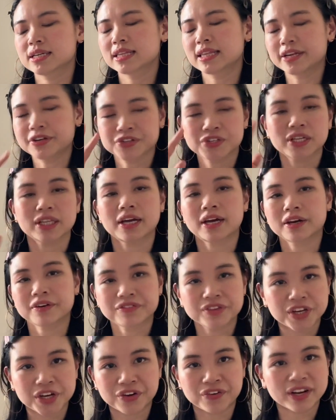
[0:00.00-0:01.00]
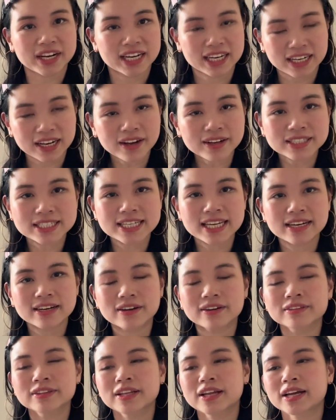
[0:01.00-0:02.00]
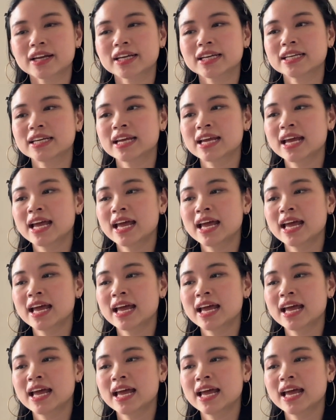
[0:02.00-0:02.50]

there's a lot of curated content online